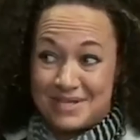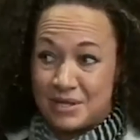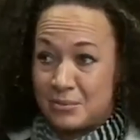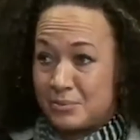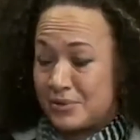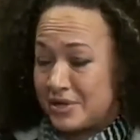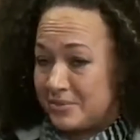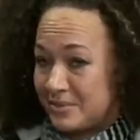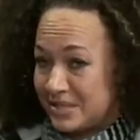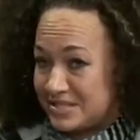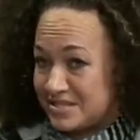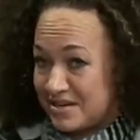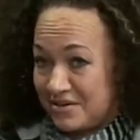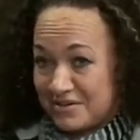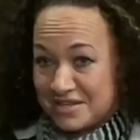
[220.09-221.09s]
and equal
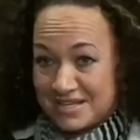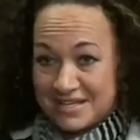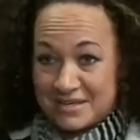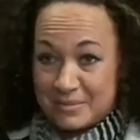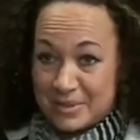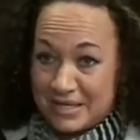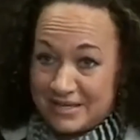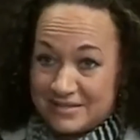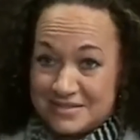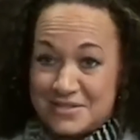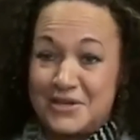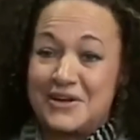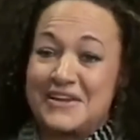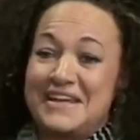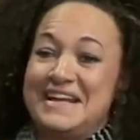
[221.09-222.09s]
rights.
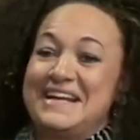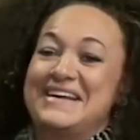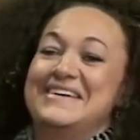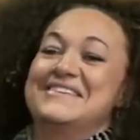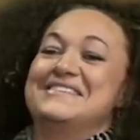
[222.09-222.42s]
Especially after the